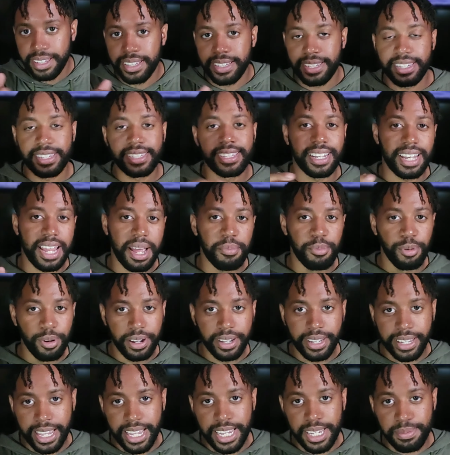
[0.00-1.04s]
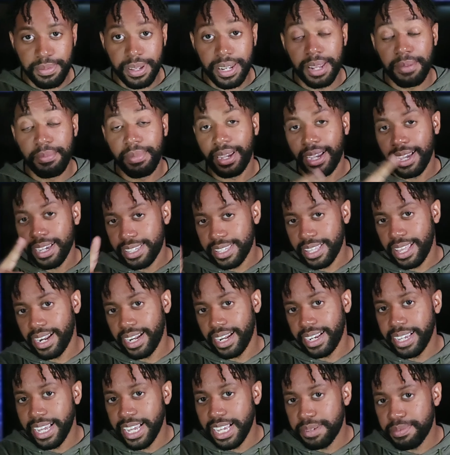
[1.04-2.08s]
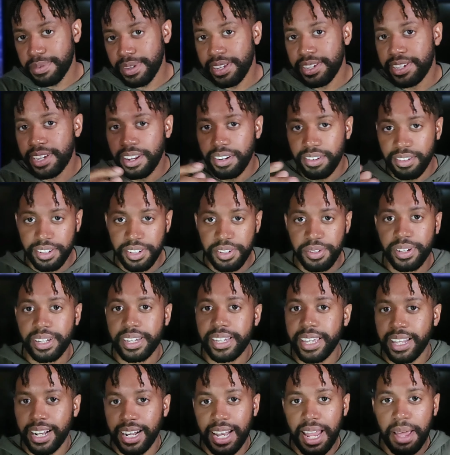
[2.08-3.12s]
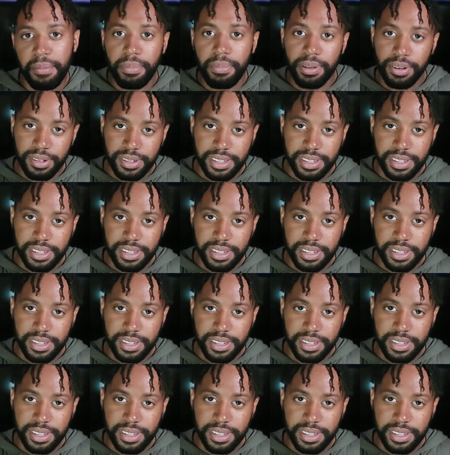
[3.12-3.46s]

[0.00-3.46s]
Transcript: It's just a lot more engagement, and because of that engagement, generally you can get a lot better